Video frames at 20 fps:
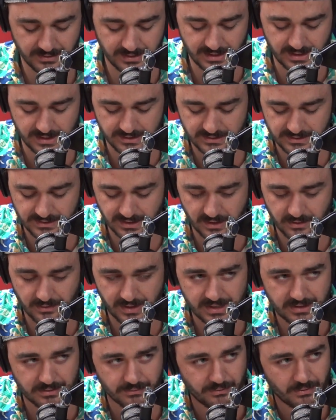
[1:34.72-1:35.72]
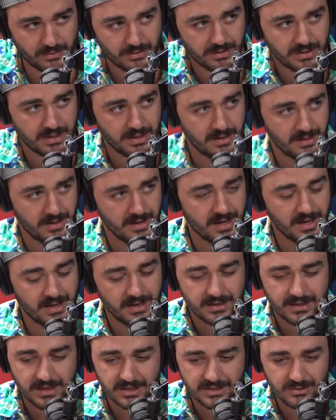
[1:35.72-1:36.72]
And it's great to finally
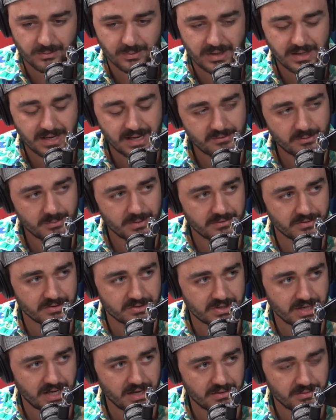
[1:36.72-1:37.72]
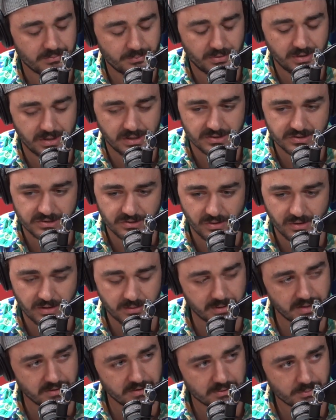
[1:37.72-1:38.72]
get you in, have a bit of a chat. I'm pretty excited
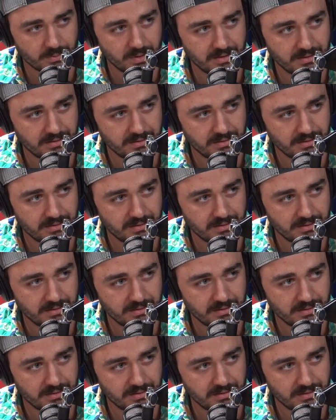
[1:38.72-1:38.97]
about this one.